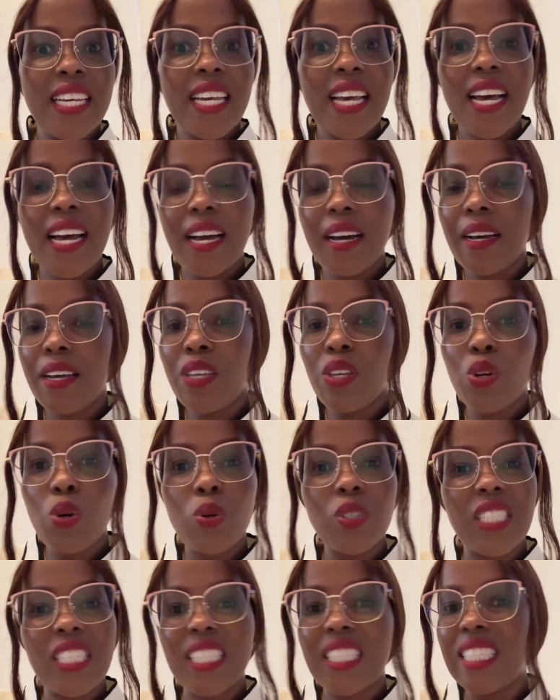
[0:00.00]

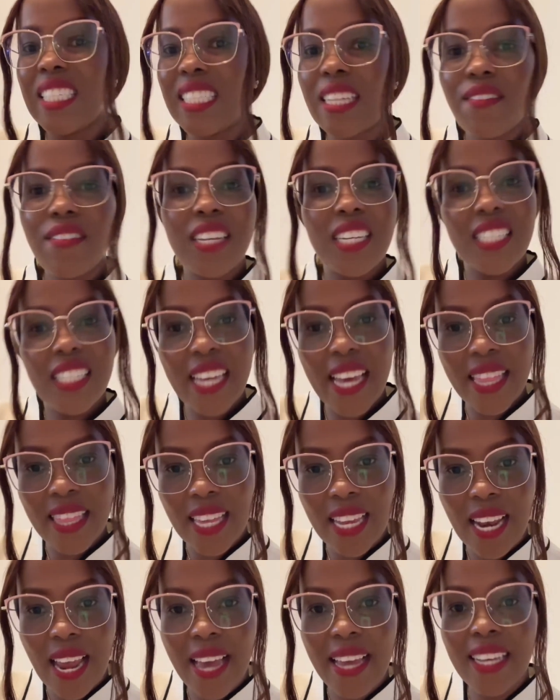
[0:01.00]
60, 70 and
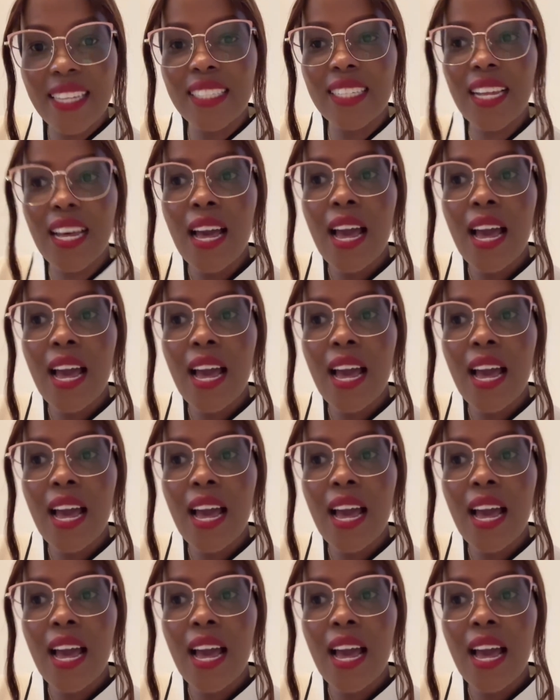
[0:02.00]
the likes.